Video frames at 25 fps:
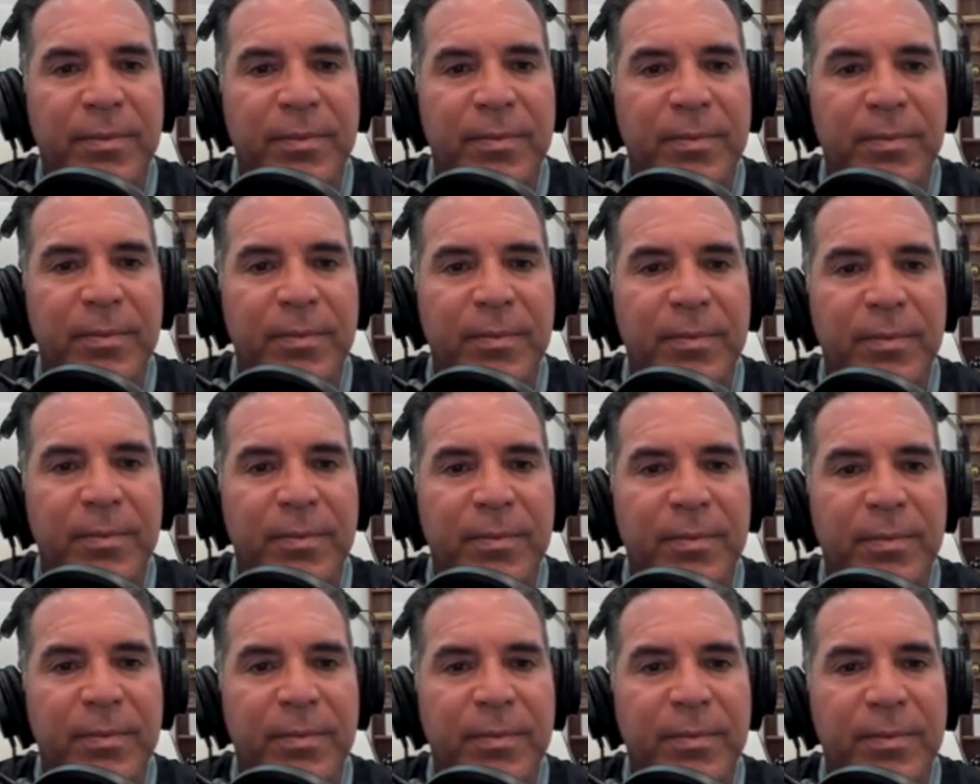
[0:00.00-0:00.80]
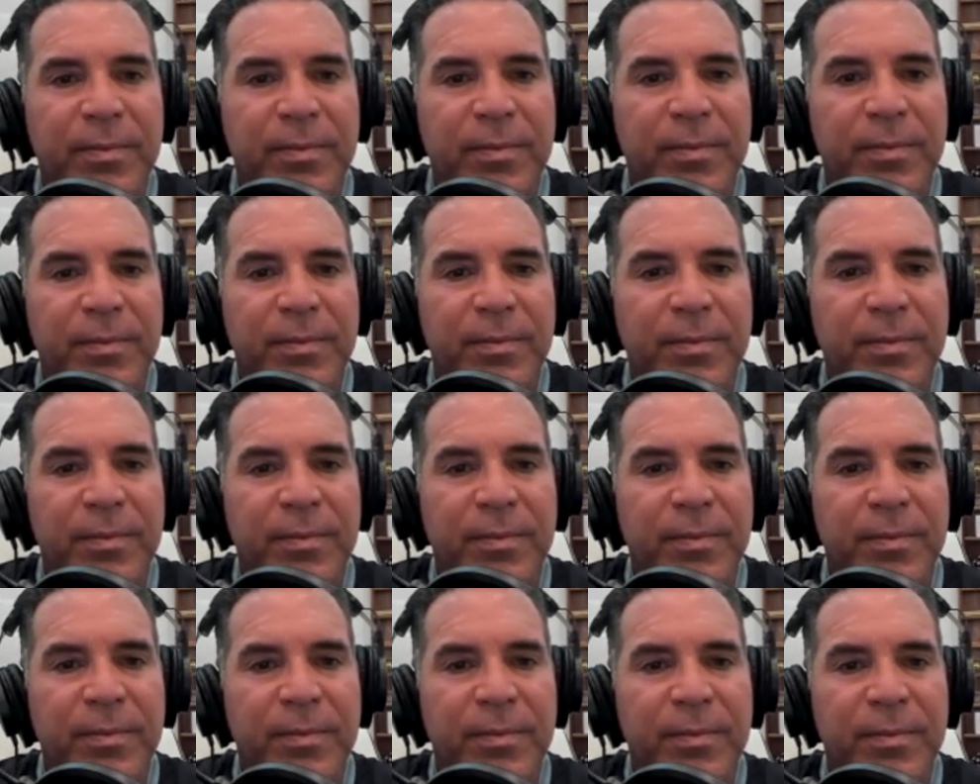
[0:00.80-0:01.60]

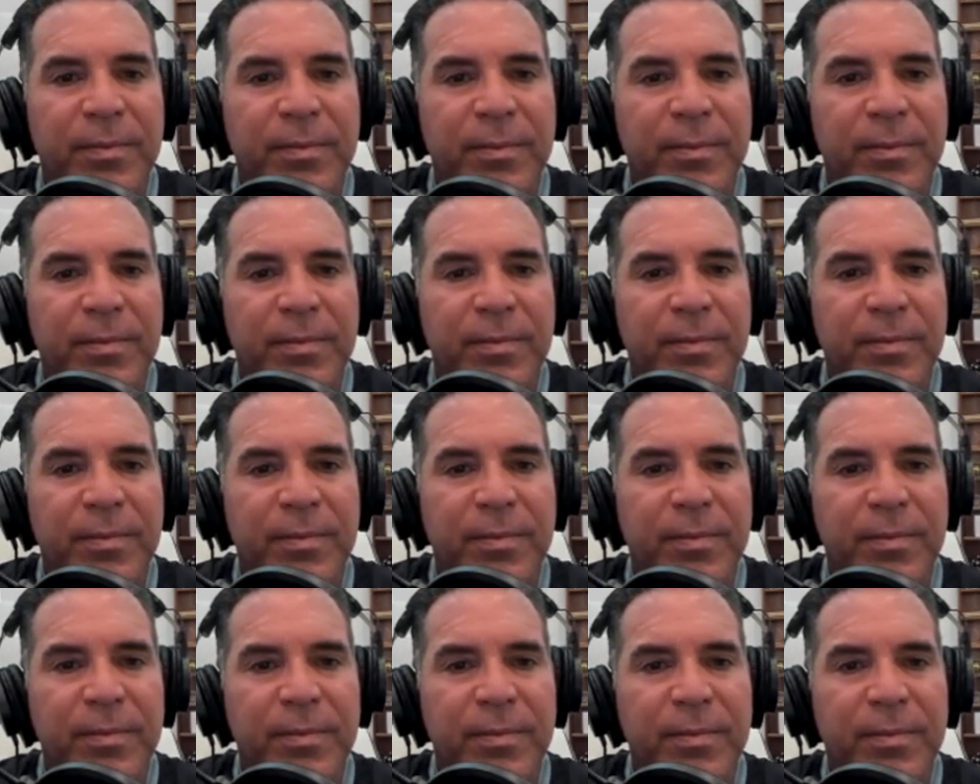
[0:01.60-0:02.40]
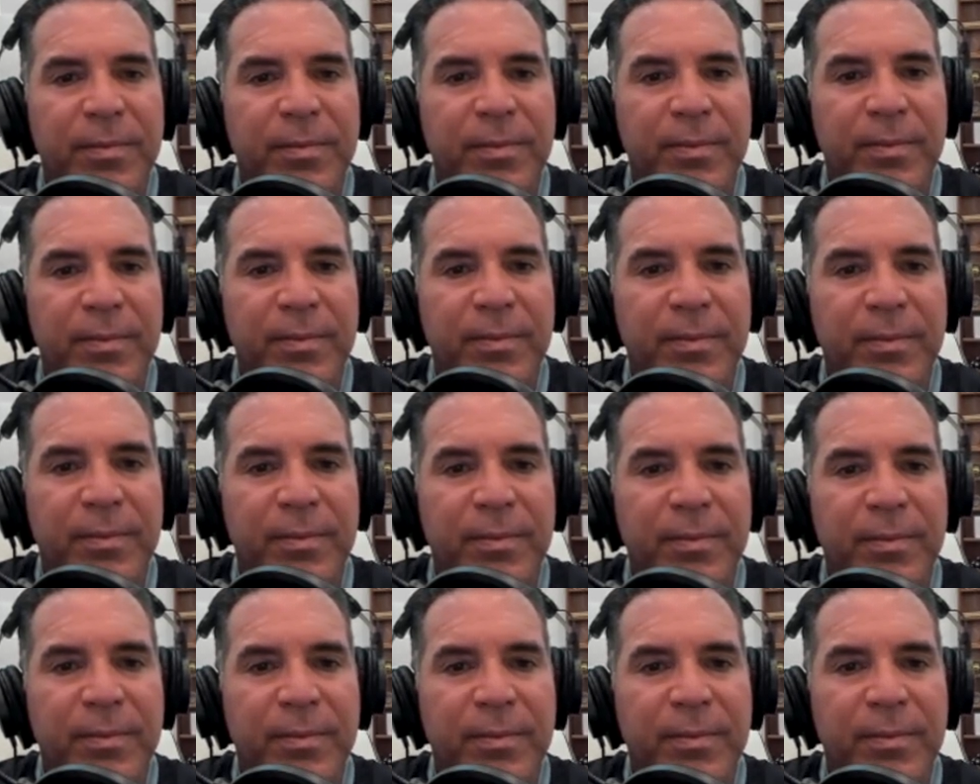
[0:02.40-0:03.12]
The person shown says nothing.